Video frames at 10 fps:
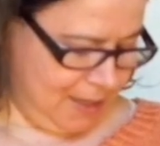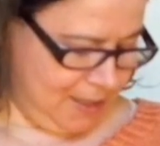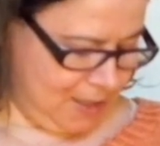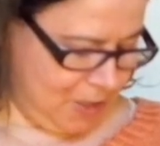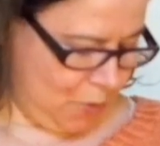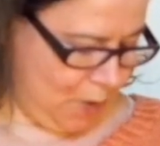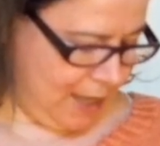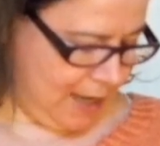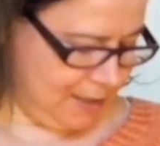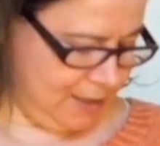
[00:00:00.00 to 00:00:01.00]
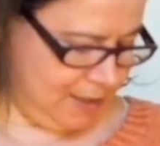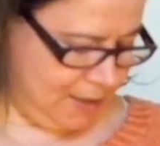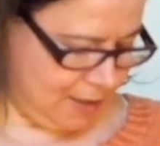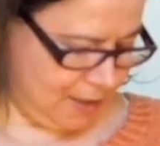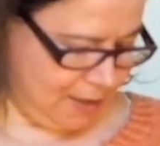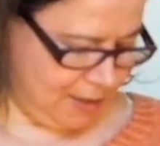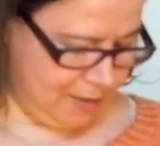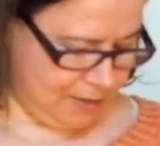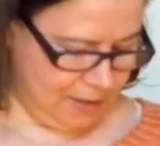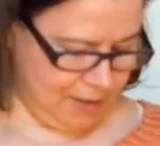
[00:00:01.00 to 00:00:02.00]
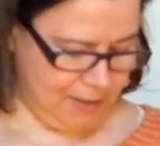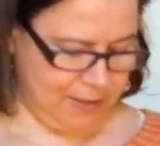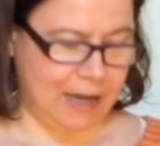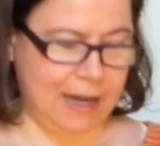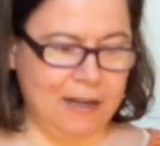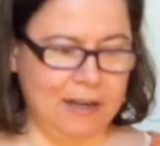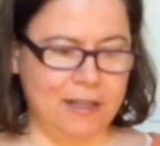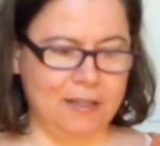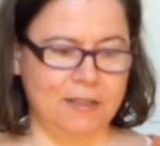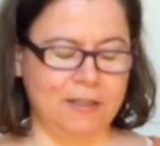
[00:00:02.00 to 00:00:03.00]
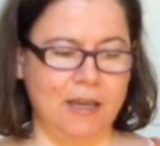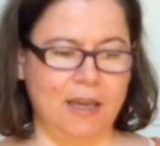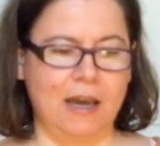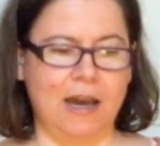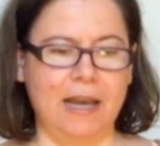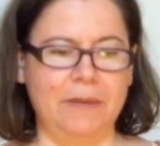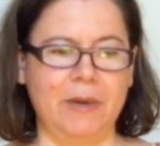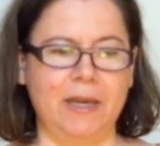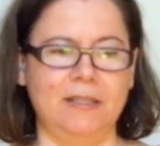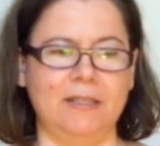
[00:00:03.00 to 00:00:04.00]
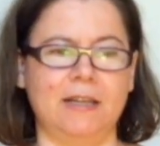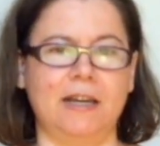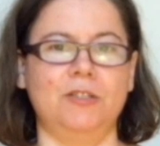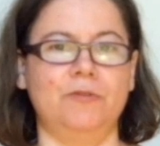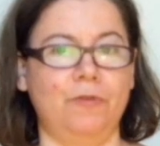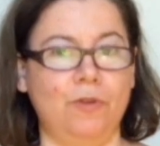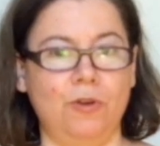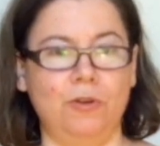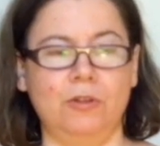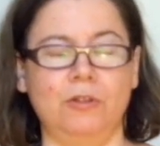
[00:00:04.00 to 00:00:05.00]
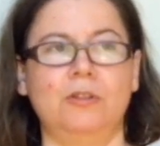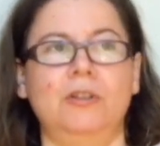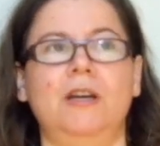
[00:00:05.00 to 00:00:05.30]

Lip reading: So I added these eyelets. I made size 4.